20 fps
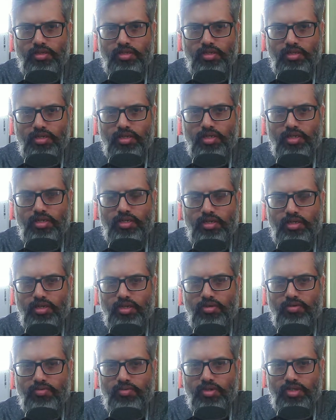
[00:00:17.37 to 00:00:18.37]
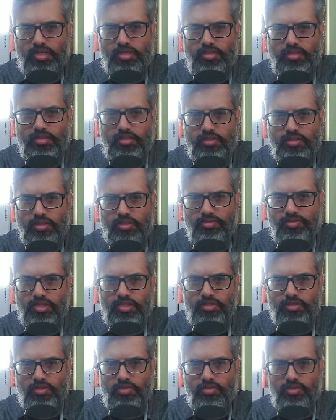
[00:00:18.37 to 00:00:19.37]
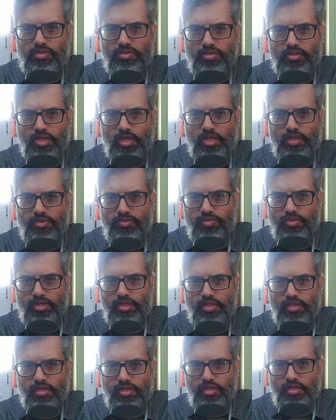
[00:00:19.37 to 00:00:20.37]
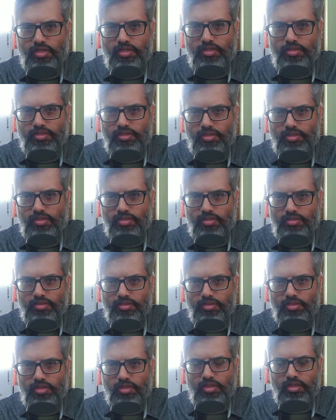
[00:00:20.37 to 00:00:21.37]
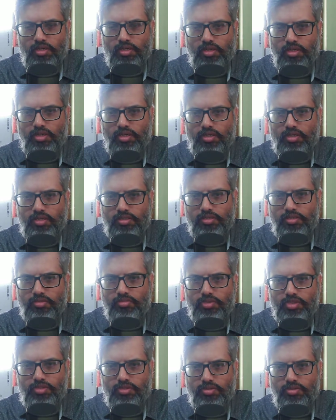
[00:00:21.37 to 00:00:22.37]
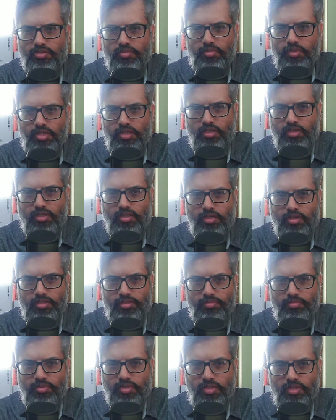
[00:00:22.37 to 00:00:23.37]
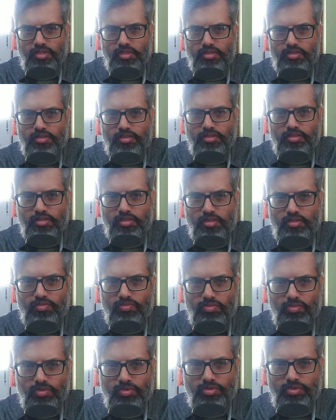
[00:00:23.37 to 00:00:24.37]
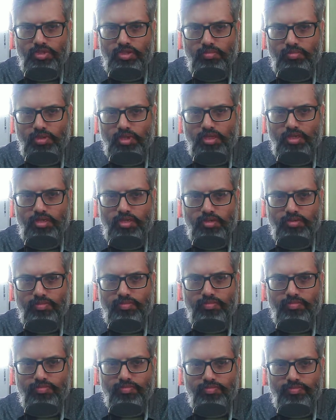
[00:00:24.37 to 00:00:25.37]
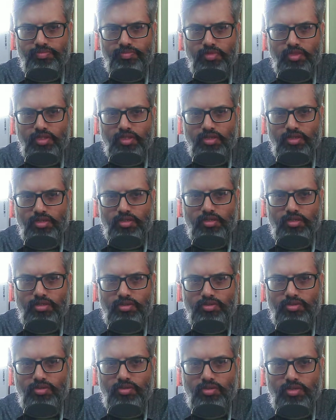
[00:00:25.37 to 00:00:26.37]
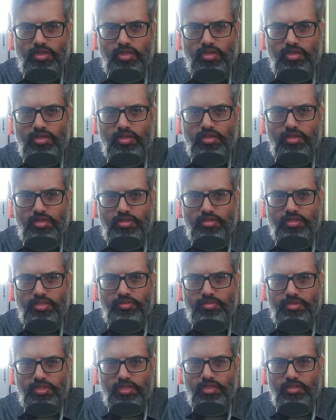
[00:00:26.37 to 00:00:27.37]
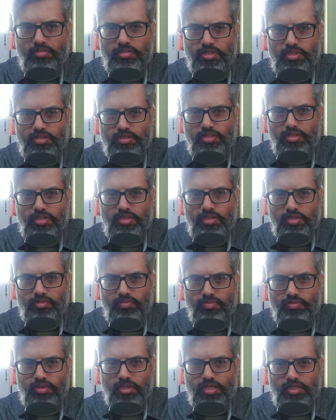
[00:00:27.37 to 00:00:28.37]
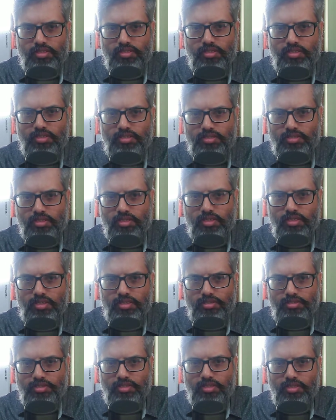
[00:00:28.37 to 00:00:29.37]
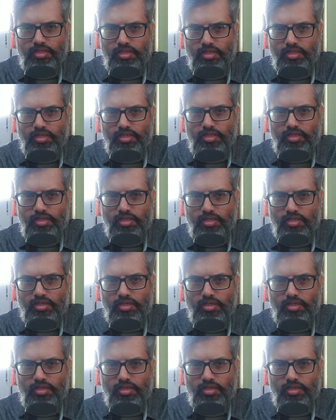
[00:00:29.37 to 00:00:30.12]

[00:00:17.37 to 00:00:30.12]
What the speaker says: Airtel 5G service goes live in 8 cities and customers to pay as per existing 4G plan. So Airtel subscribers getting 5G signals in their area